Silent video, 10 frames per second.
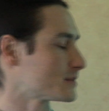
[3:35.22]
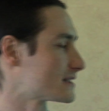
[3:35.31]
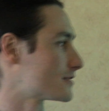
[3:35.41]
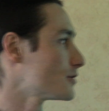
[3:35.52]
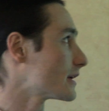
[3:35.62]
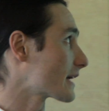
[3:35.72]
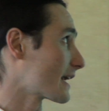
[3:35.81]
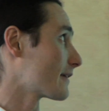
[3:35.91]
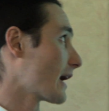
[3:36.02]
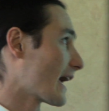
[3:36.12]
is
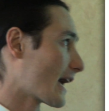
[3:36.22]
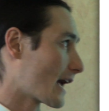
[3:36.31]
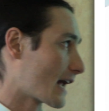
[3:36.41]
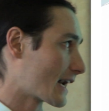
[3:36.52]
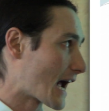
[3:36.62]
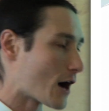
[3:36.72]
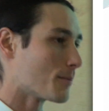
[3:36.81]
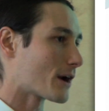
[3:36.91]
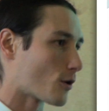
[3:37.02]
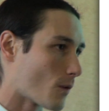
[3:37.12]
doing and how
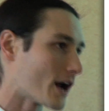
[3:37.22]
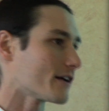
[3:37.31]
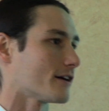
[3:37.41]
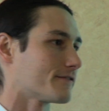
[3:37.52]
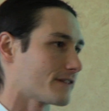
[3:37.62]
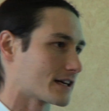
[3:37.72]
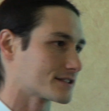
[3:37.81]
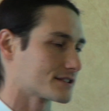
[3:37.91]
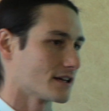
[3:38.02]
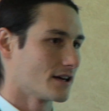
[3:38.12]
marijuana
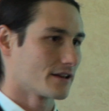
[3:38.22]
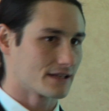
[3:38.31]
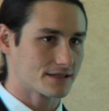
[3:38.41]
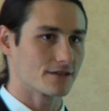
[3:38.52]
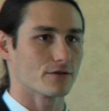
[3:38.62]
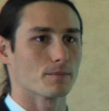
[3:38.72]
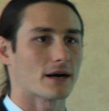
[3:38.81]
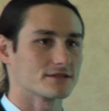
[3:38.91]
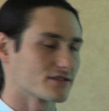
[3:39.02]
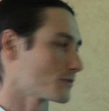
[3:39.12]
affects these different
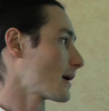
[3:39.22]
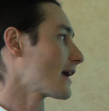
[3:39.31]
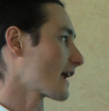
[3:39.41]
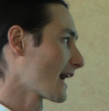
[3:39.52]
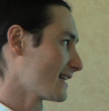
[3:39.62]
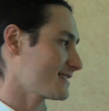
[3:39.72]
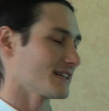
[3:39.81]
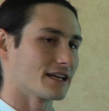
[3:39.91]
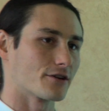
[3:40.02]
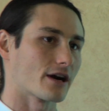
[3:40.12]
parts of the body as
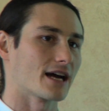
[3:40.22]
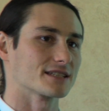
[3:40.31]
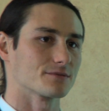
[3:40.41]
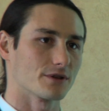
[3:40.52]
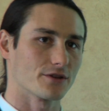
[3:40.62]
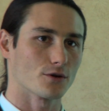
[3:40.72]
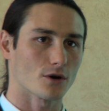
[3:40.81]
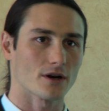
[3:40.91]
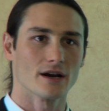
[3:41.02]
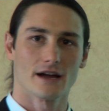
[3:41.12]
it interacts with
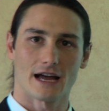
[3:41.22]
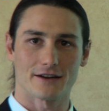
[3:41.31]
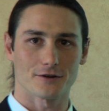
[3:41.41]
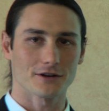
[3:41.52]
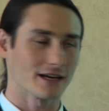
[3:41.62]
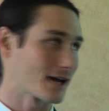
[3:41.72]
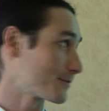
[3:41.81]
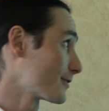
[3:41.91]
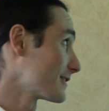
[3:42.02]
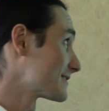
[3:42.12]
your
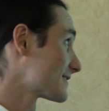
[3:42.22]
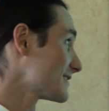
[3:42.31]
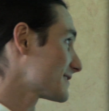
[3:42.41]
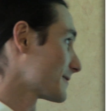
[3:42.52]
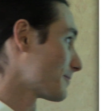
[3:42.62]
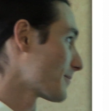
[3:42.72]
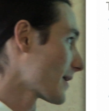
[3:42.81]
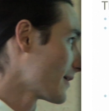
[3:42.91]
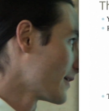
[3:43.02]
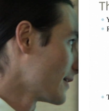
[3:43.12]
endocannabinoid system.
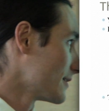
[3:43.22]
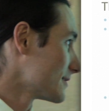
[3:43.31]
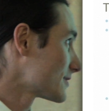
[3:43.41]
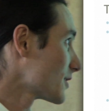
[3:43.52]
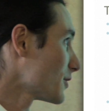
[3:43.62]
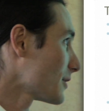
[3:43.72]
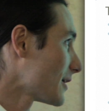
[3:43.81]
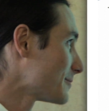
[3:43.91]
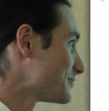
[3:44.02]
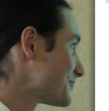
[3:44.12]

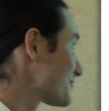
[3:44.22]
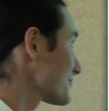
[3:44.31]
So